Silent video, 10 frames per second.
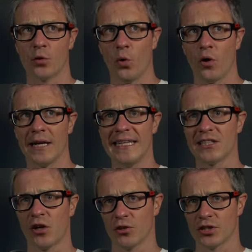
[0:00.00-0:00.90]
or at
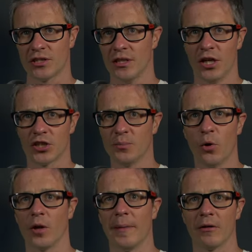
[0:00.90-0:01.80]
least costs a
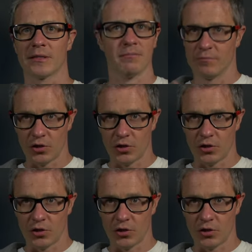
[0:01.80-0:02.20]
small amount.